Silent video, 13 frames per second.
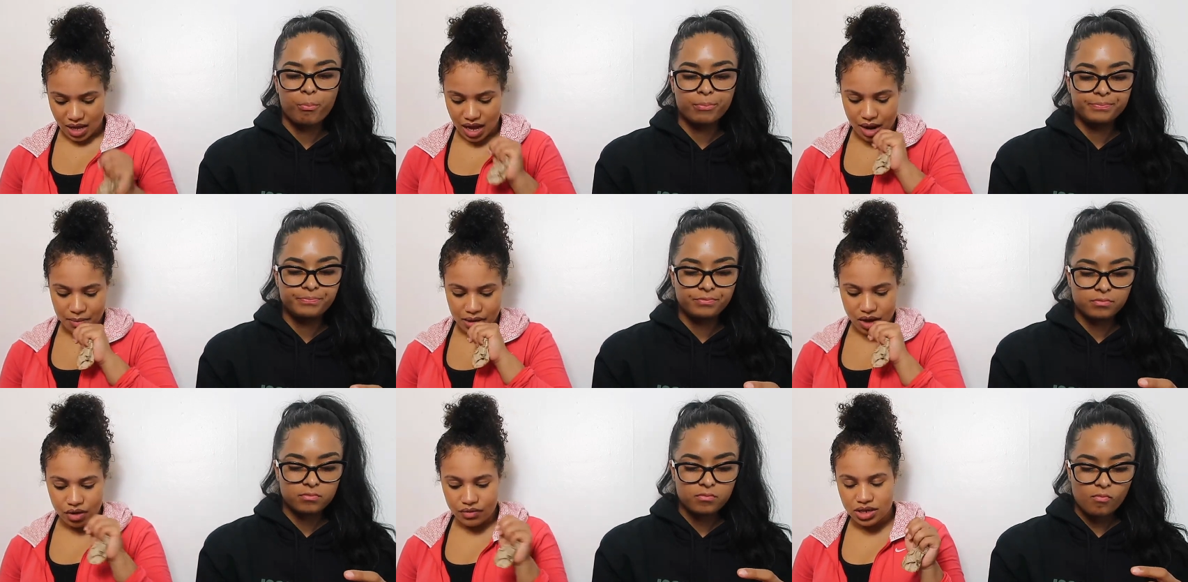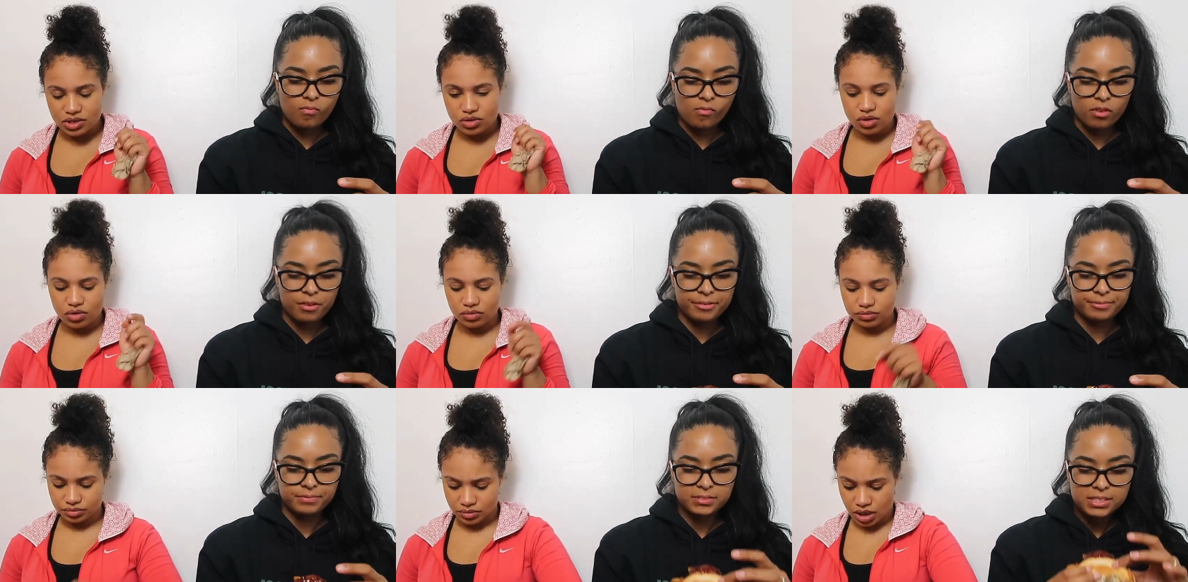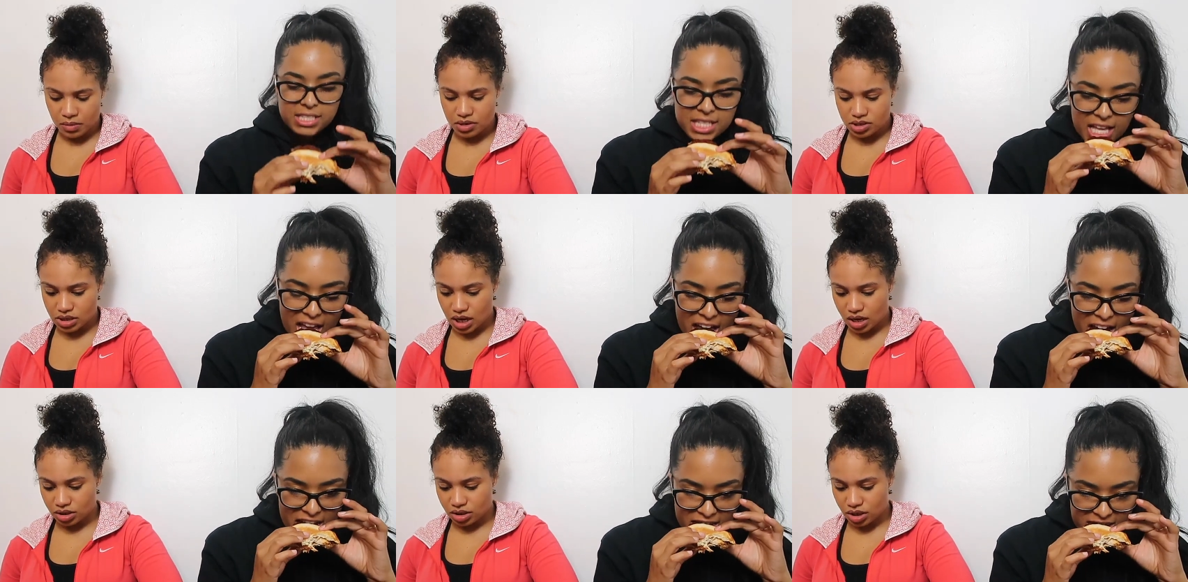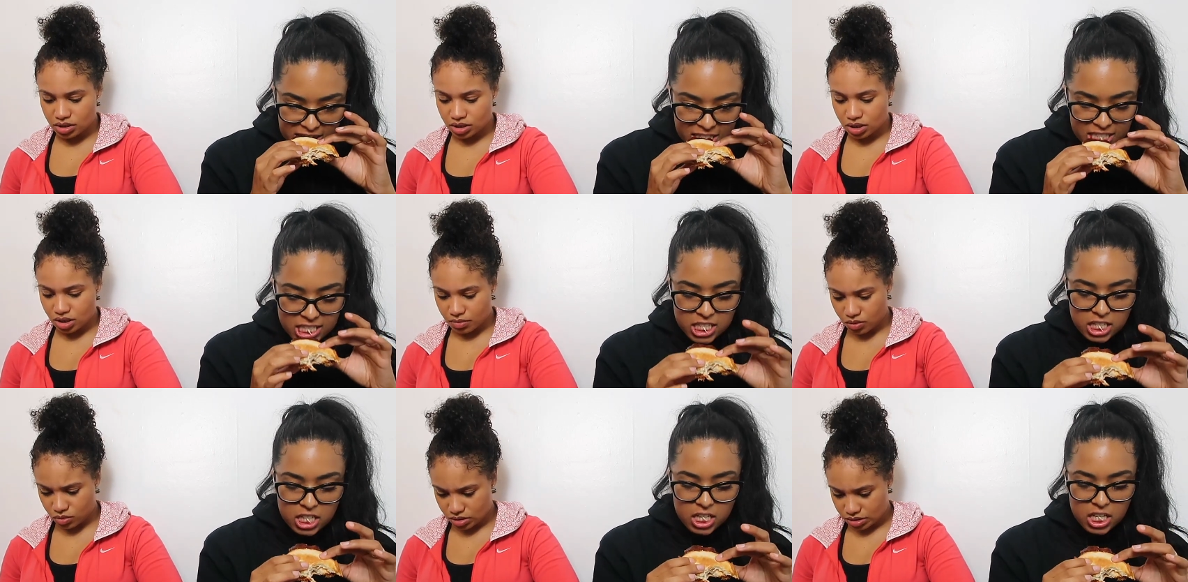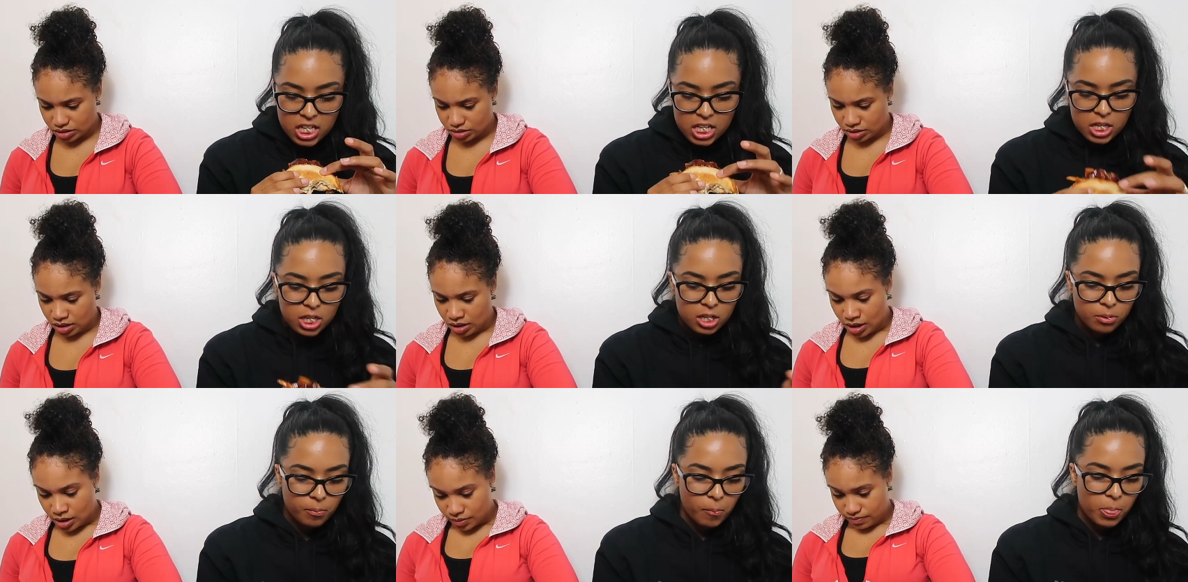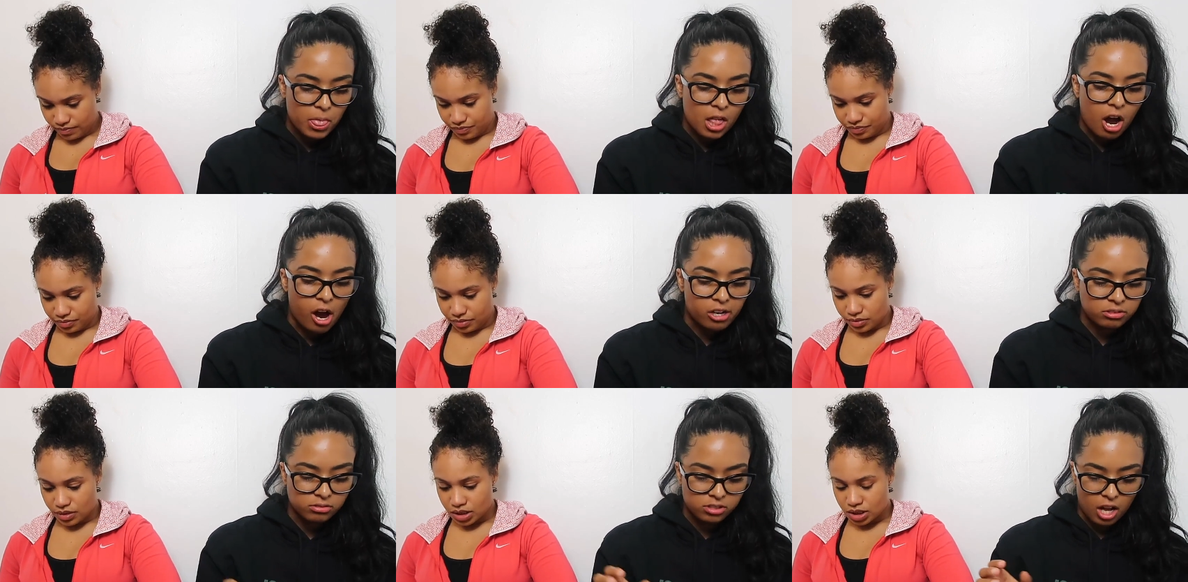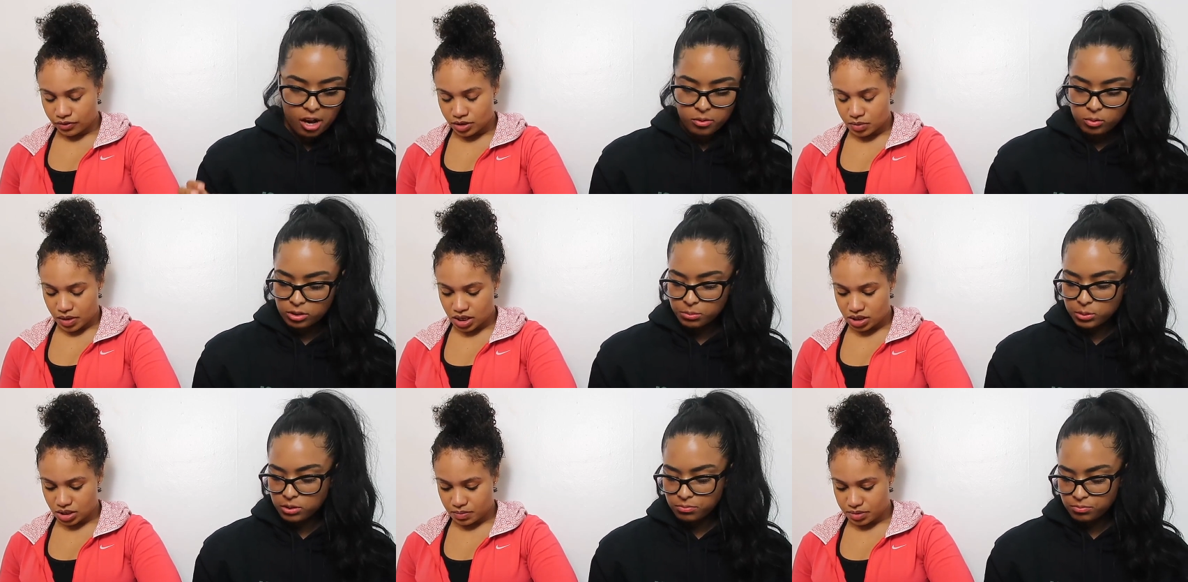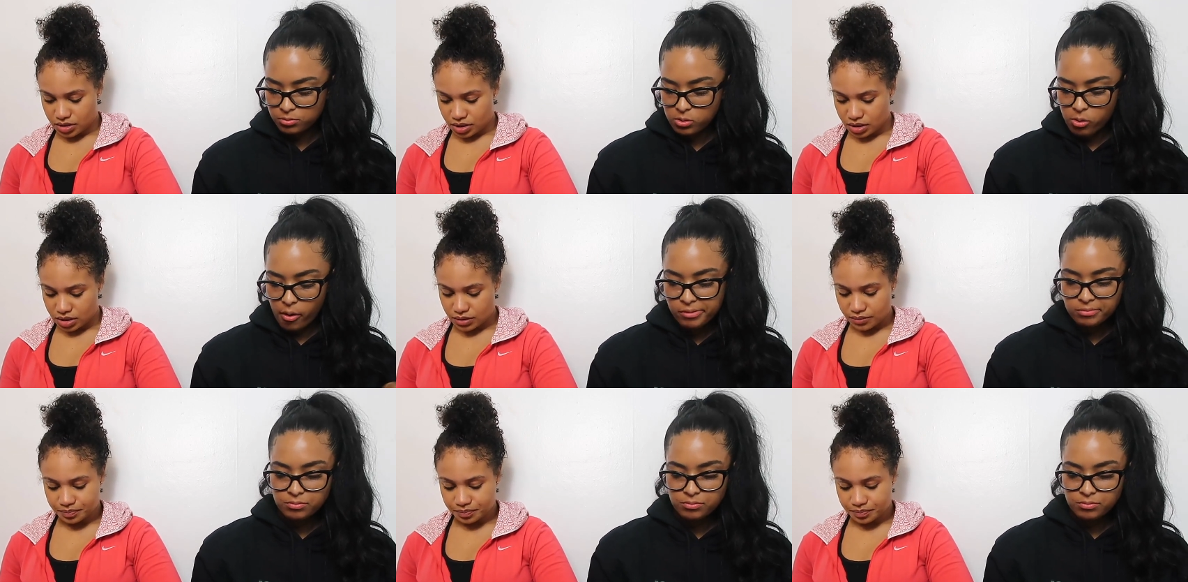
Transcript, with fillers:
Speaker 1: And I'm like, all right, so let me just get a dusty number one. Nah, spicy, please.